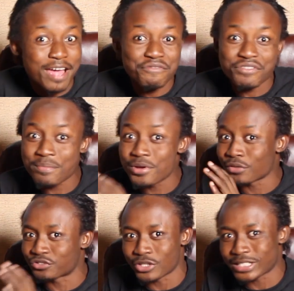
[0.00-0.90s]
every bit
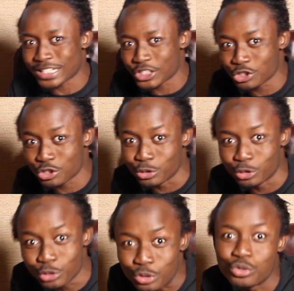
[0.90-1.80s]
of transactions
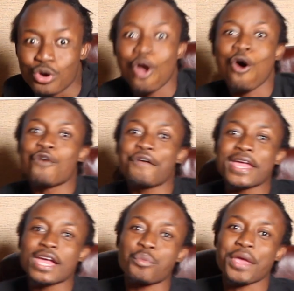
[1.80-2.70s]
you do, over
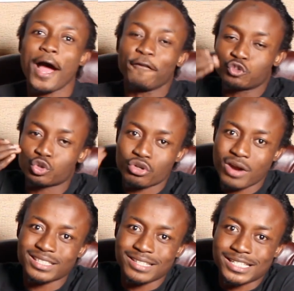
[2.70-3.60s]
here we have to
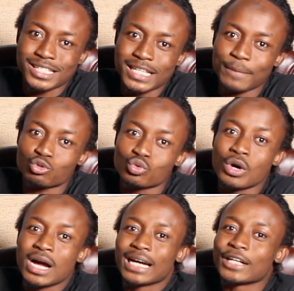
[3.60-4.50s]
trust the system to,